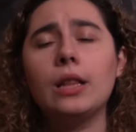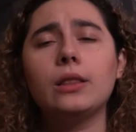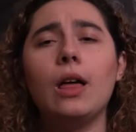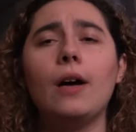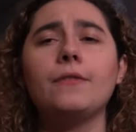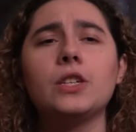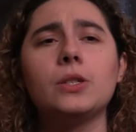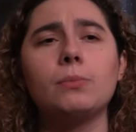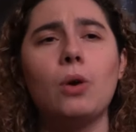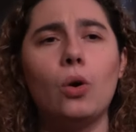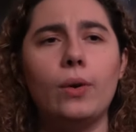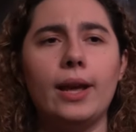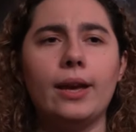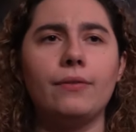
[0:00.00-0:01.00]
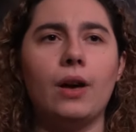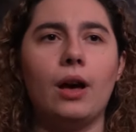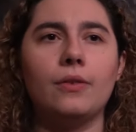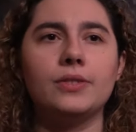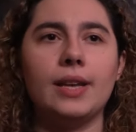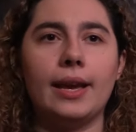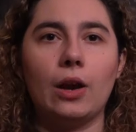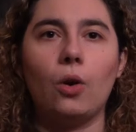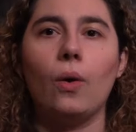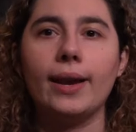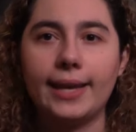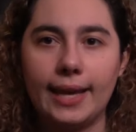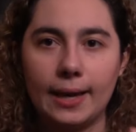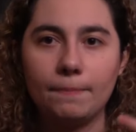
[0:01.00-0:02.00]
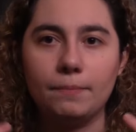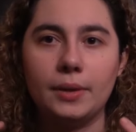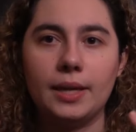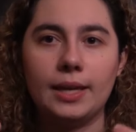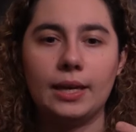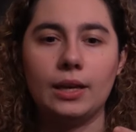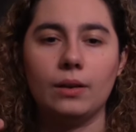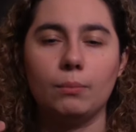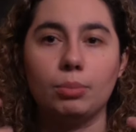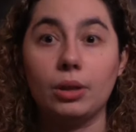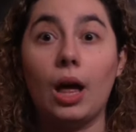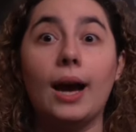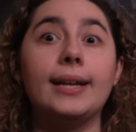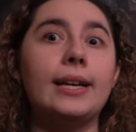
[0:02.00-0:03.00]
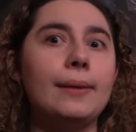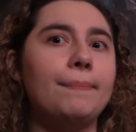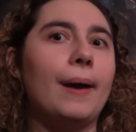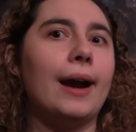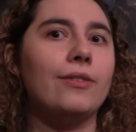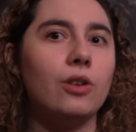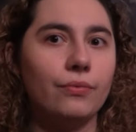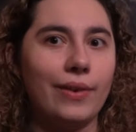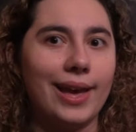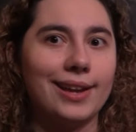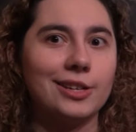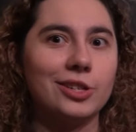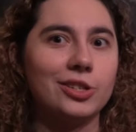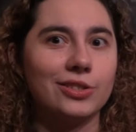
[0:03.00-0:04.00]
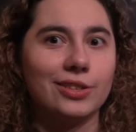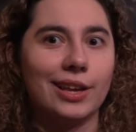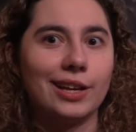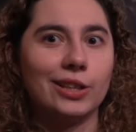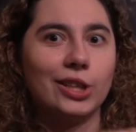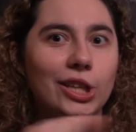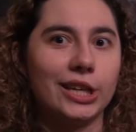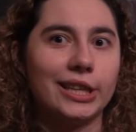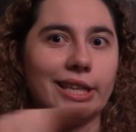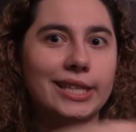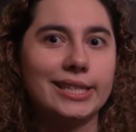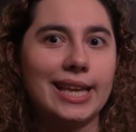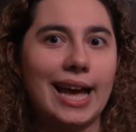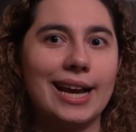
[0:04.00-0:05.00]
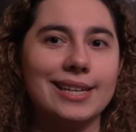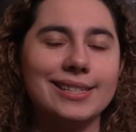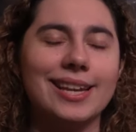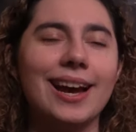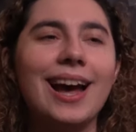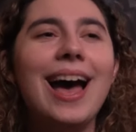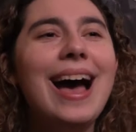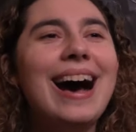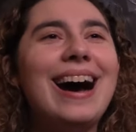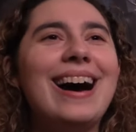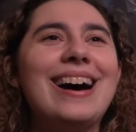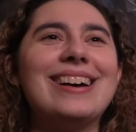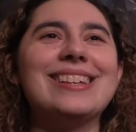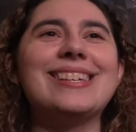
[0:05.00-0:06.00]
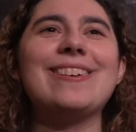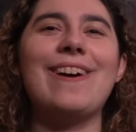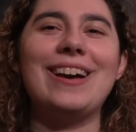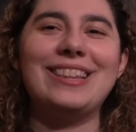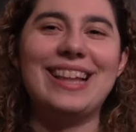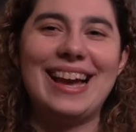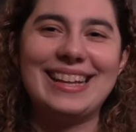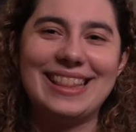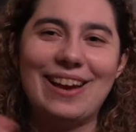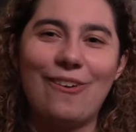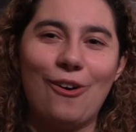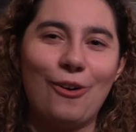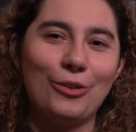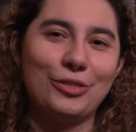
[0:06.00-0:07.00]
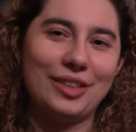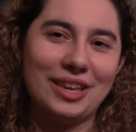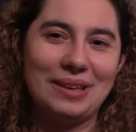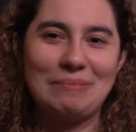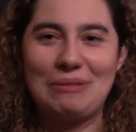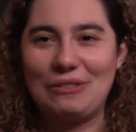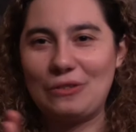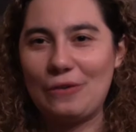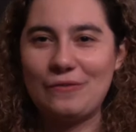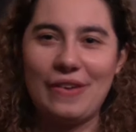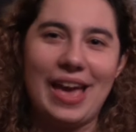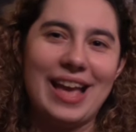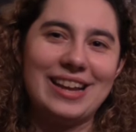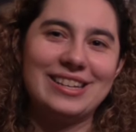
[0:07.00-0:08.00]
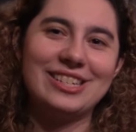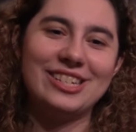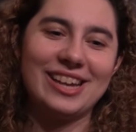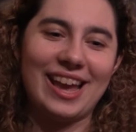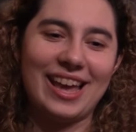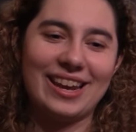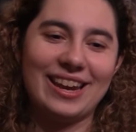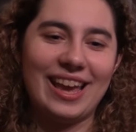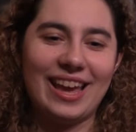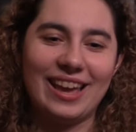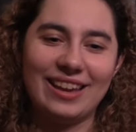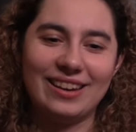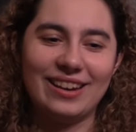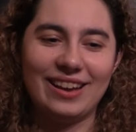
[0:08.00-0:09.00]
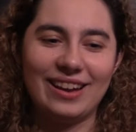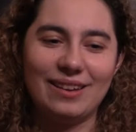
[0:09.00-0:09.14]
loved his motive of saying, oh, I can't be blinded by revenge, because, like, look at these guys. So I like the whole theme of revenge and